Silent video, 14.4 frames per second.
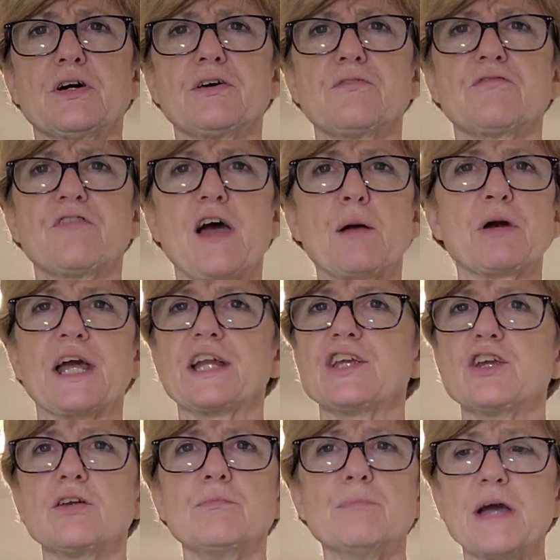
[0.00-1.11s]
fabric
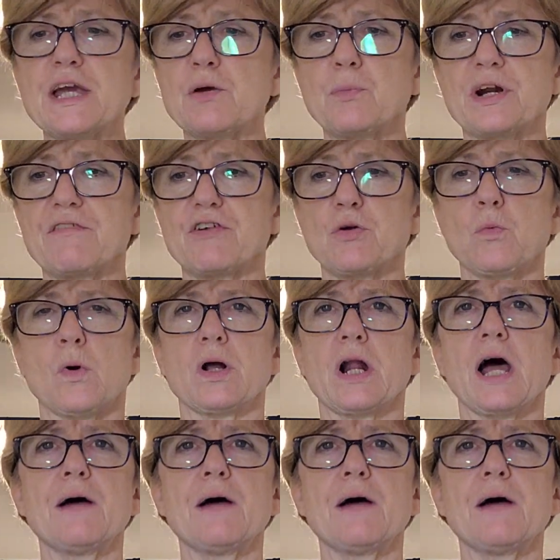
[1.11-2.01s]
and make it whatever you want.